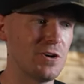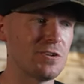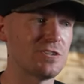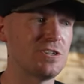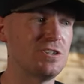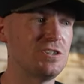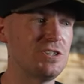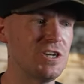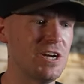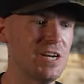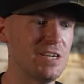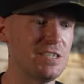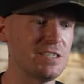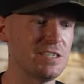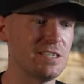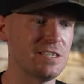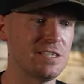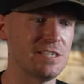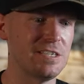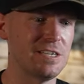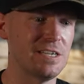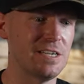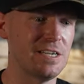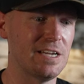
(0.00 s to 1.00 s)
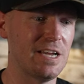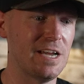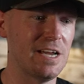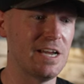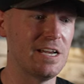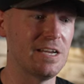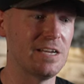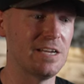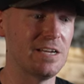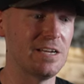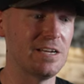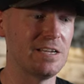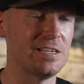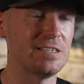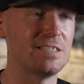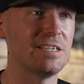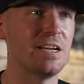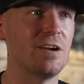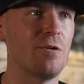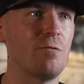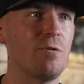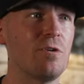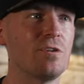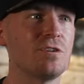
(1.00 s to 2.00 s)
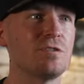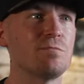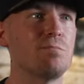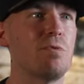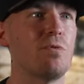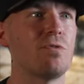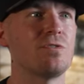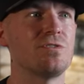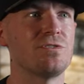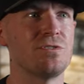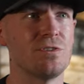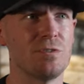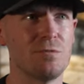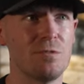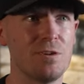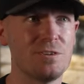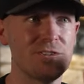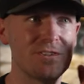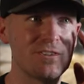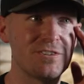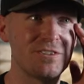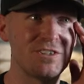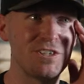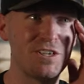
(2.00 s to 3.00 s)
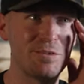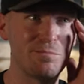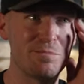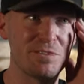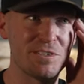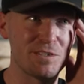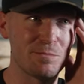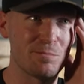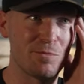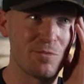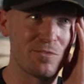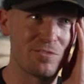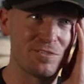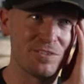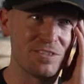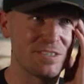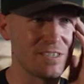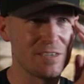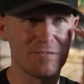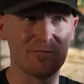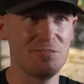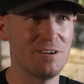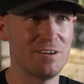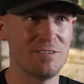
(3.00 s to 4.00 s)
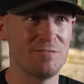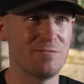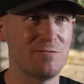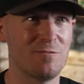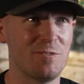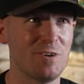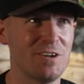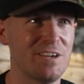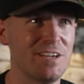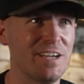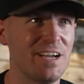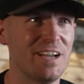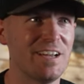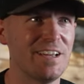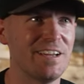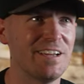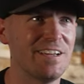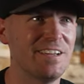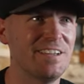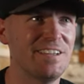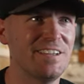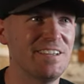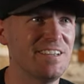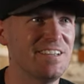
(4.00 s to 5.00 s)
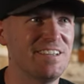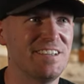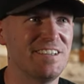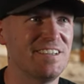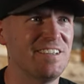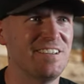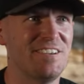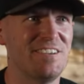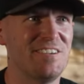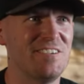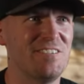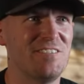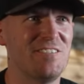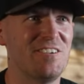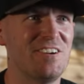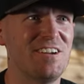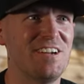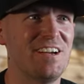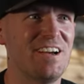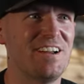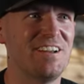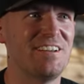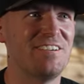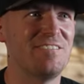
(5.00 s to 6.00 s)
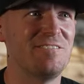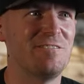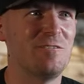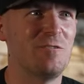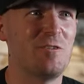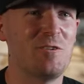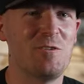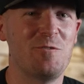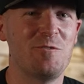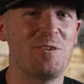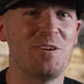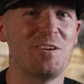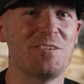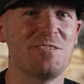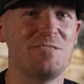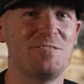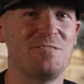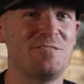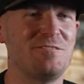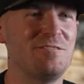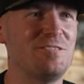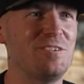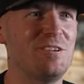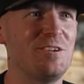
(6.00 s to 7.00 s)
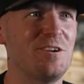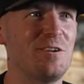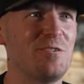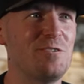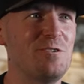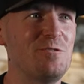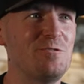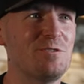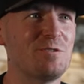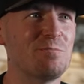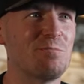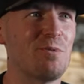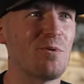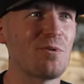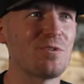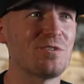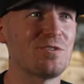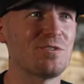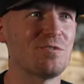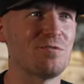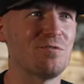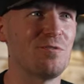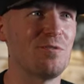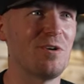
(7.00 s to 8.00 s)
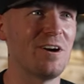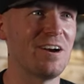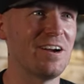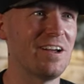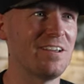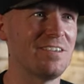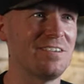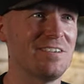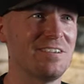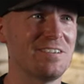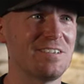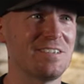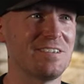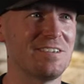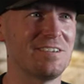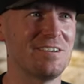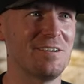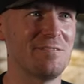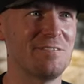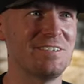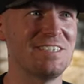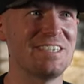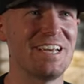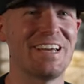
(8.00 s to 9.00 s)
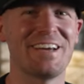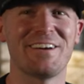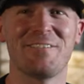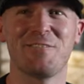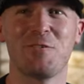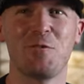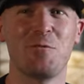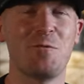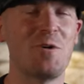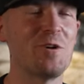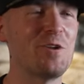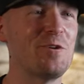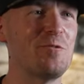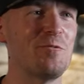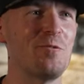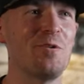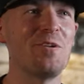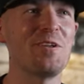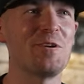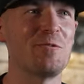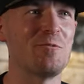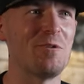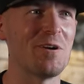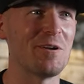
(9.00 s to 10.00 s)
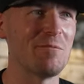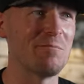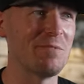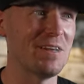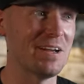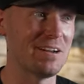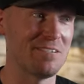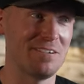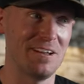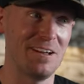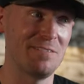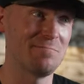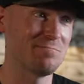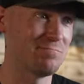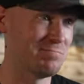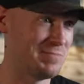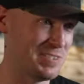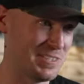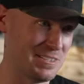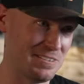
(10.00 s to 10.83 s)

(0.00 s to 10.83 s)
to Jason, and said, I want a Sportster. What's your cheapest Sportster? He said, what do you want to, you know, use Sportster for? I got this. I was like, well, what do you really want? I'm like, I'm